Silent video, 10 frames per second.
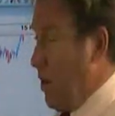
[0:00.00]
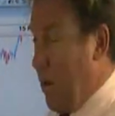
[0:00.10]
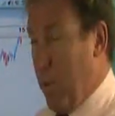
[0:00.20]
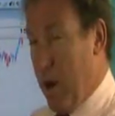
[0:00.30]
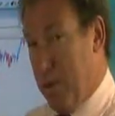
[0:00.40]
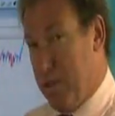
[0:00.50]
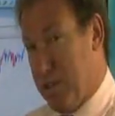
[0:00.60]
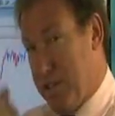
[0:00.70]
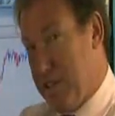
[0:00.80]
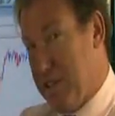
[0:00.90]
were we just
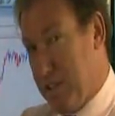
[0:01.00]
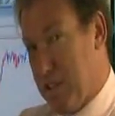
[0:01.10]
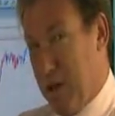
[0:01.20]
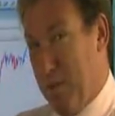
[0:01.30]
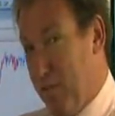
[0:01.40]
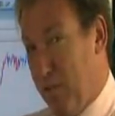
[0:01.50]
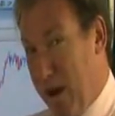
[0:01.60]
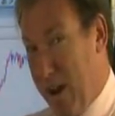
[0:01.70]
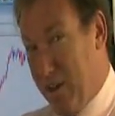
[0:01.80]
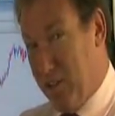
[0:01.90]
testing the top of a
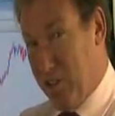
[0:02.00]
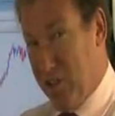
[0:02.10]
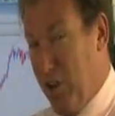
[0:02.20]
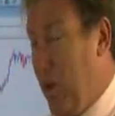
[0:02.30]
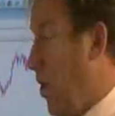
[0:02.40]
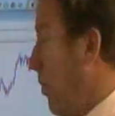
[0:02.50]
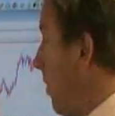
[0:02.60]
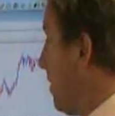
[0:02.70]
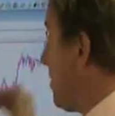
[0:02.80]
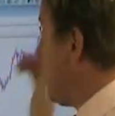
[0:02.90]
range, or
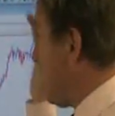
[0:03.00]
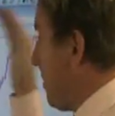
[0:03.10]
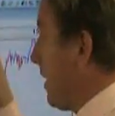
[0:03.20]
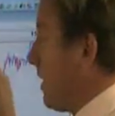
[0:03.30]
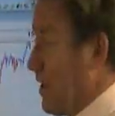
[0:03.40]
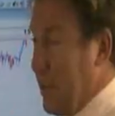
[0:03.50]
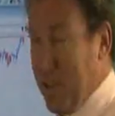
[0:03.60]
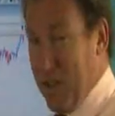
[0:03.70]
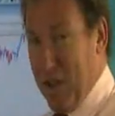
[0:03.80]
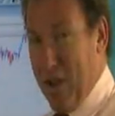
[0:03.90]
was this the
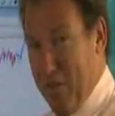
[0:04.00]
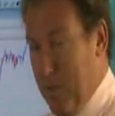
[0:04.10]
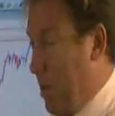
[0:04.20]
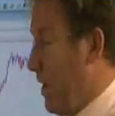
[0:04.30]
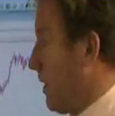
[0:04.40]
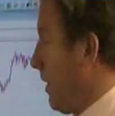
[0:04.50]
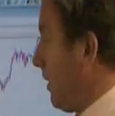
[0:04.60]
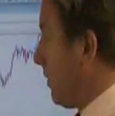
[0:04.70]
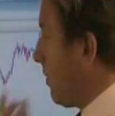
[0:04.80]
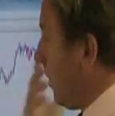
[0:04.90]
beginning of the
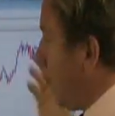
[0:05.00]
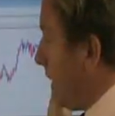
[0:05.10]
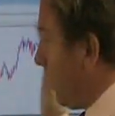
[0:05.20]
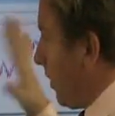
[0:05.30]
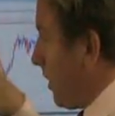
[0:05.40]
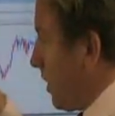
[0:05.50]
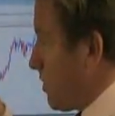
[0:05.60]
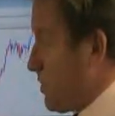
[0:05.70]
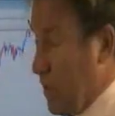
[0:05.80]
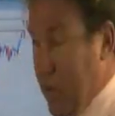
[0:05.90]
breakout? Quite an
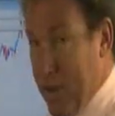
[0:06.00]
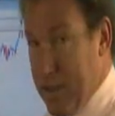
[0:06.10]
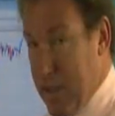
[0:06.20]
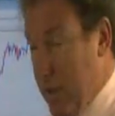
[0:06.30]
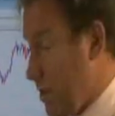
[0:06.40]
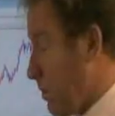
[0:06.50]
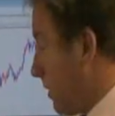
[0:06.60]
interesting idea, which we'll